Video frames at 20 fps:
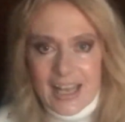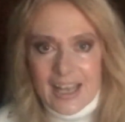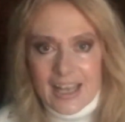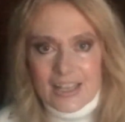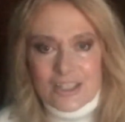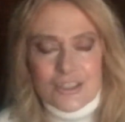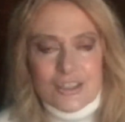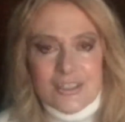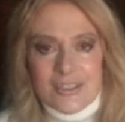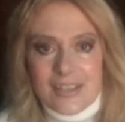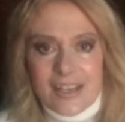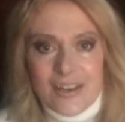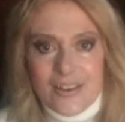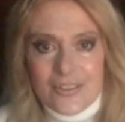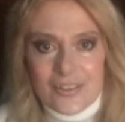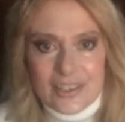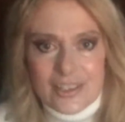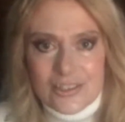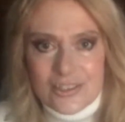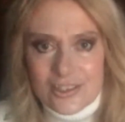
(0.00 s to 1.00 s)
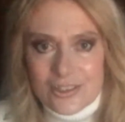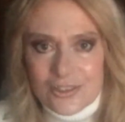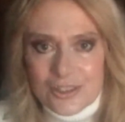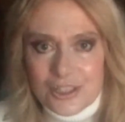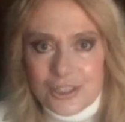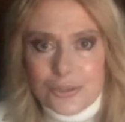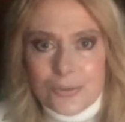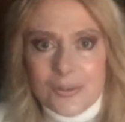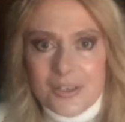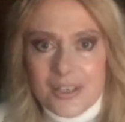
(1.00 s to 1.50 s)
And she's healthy, she's
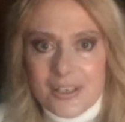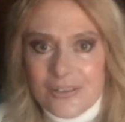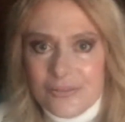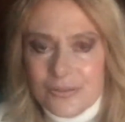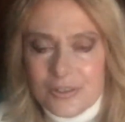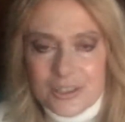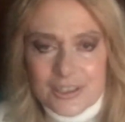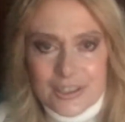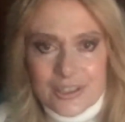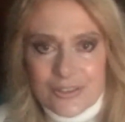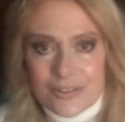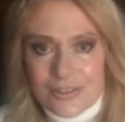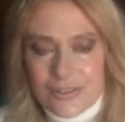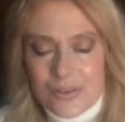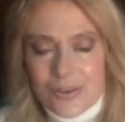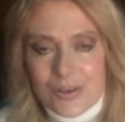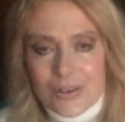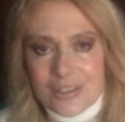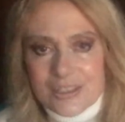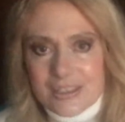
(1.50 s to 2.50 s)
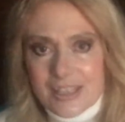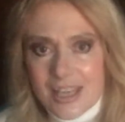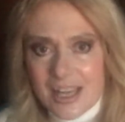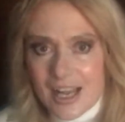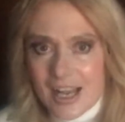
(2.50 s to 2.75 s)
only 21 years old.